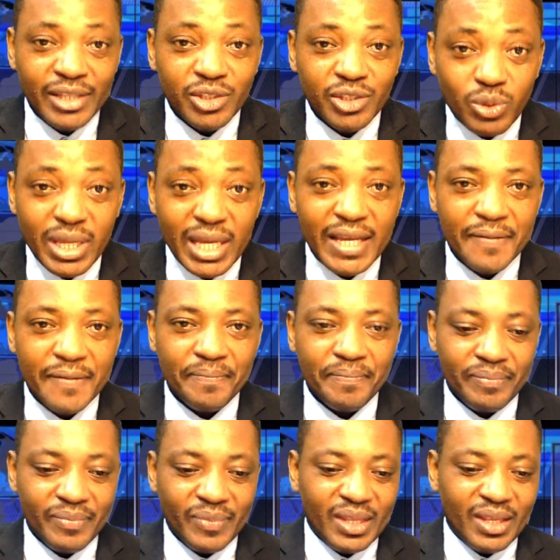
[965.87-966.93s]
And today,
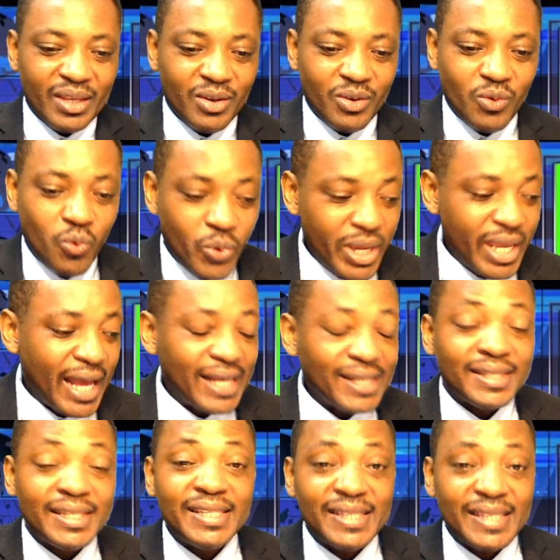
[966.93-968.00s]
we
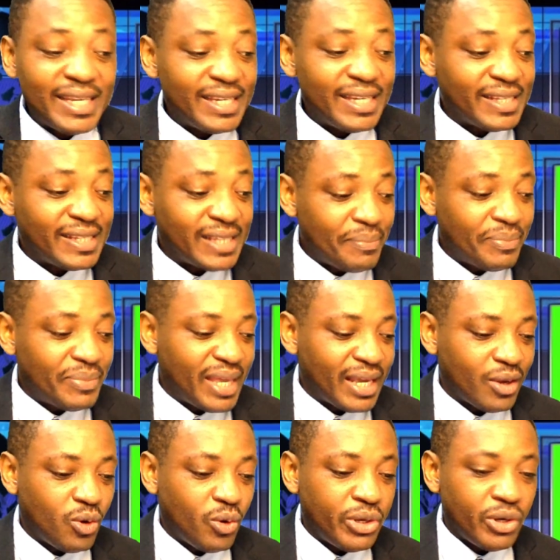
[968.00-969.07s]
are still seeing the same
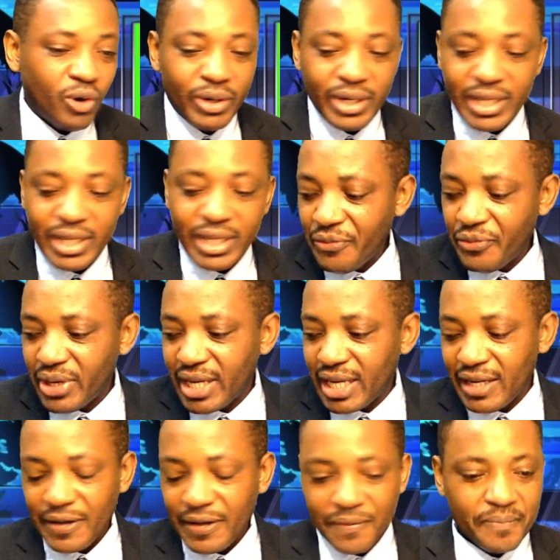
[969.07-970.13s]
thing going on in
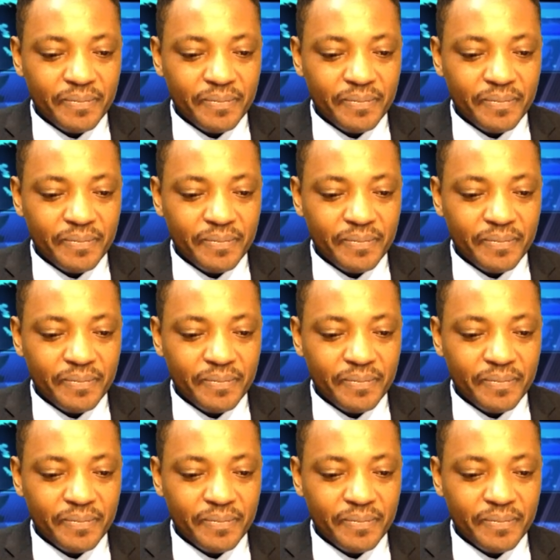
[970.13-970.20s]
Africa.